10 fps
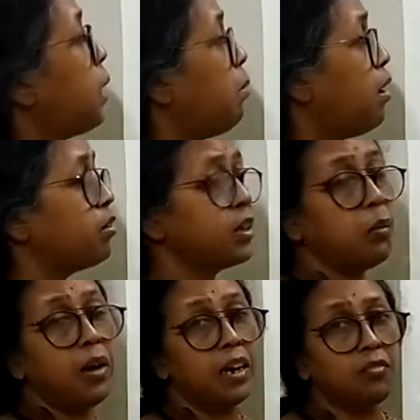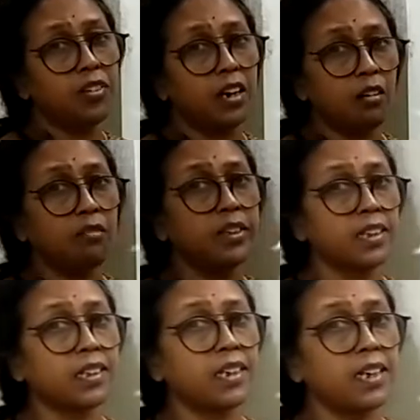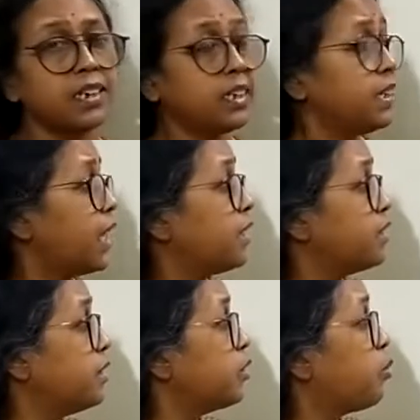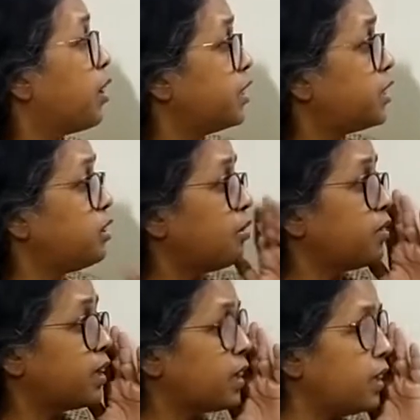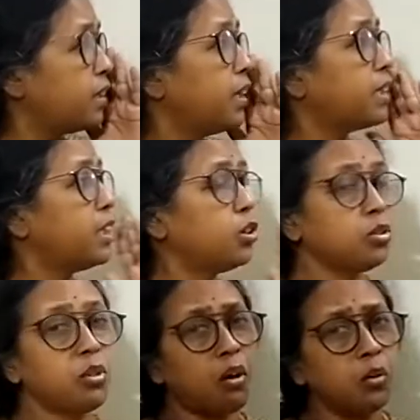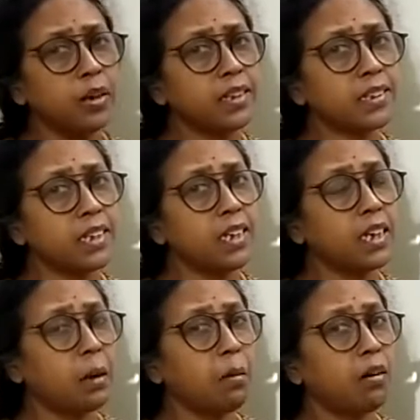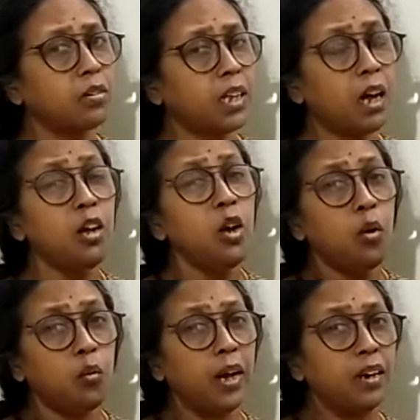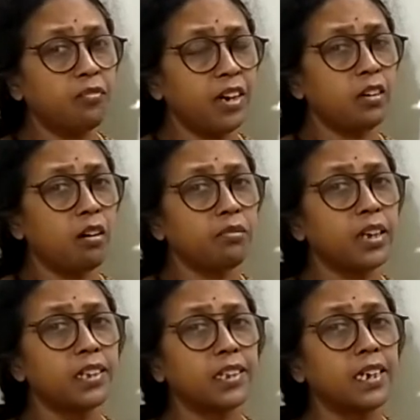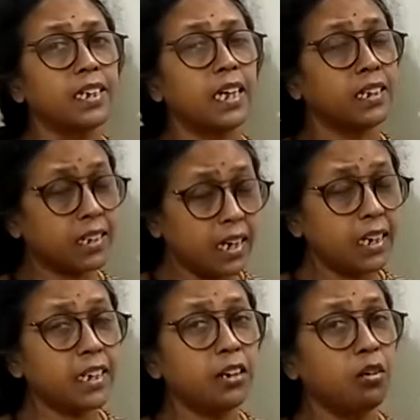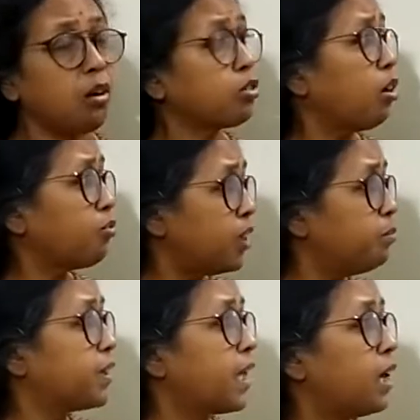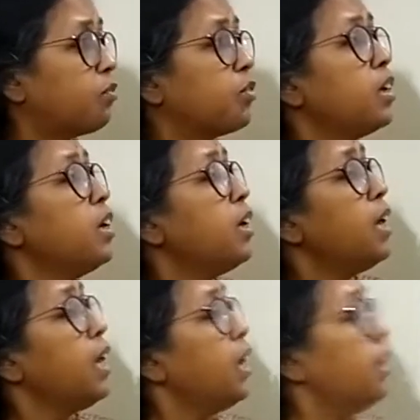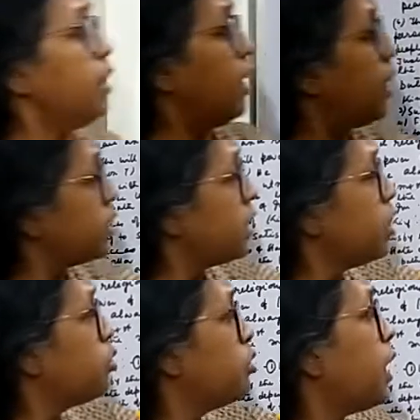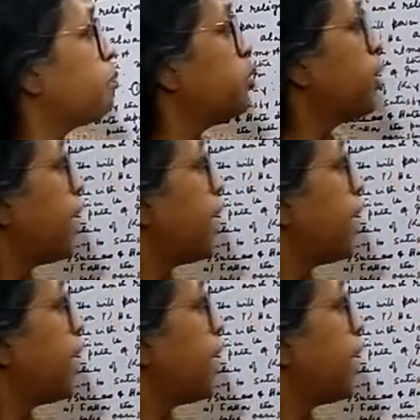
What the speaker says: about the welfare of the state. It is another quality of the king that he should always think about the welfare of the state and not of himself. And he should have to